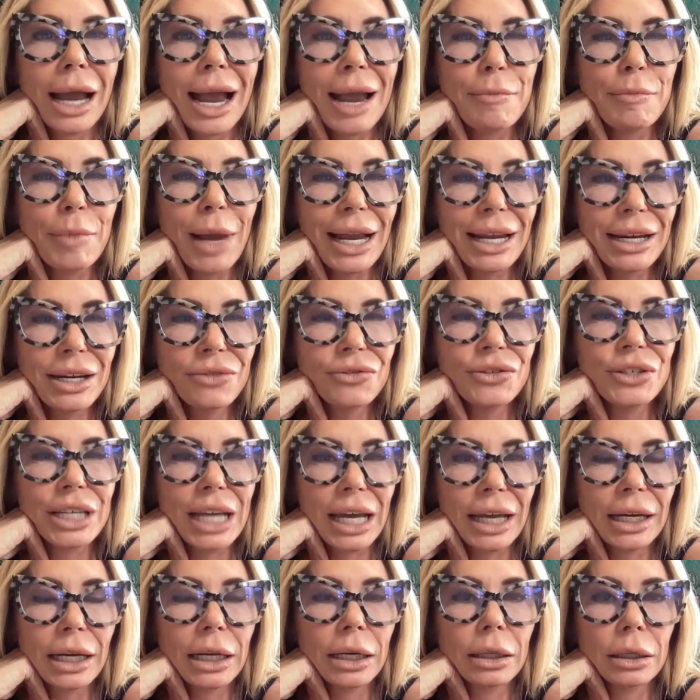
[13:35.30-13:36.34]
I might have
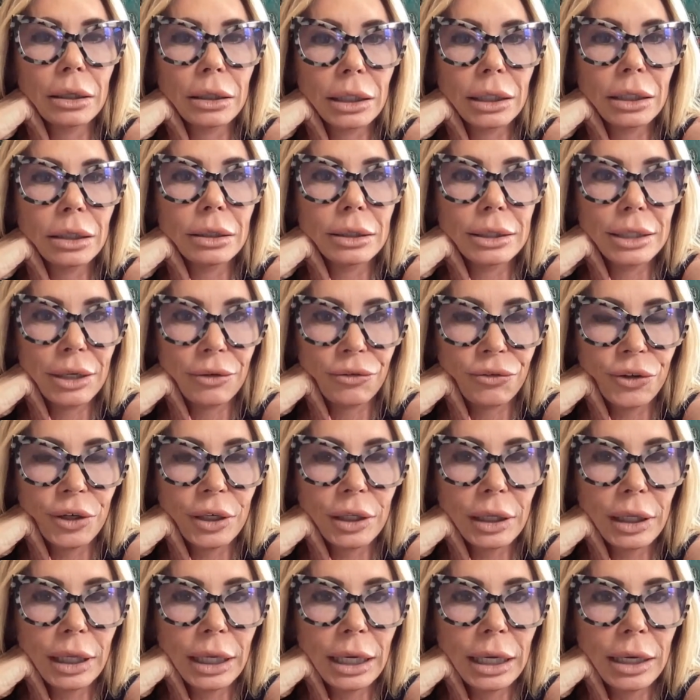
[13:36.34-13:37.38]
done it a little
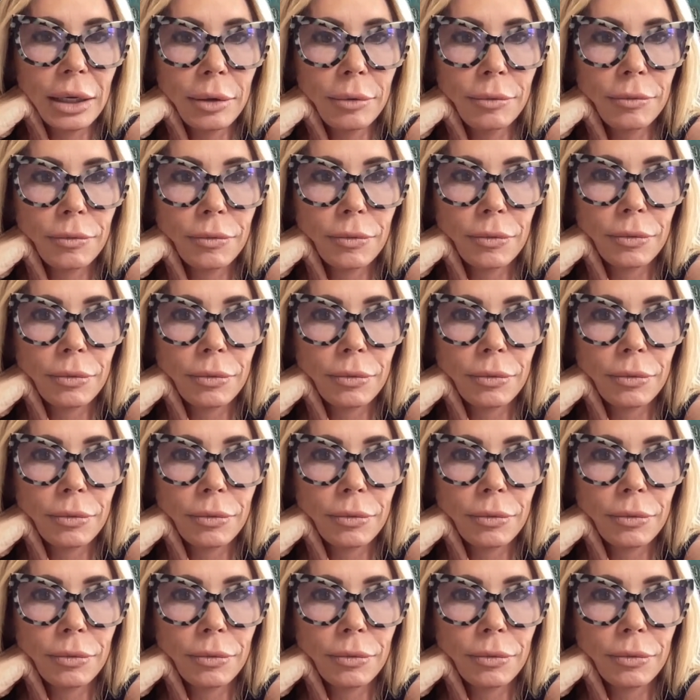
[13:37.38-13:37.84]
differently,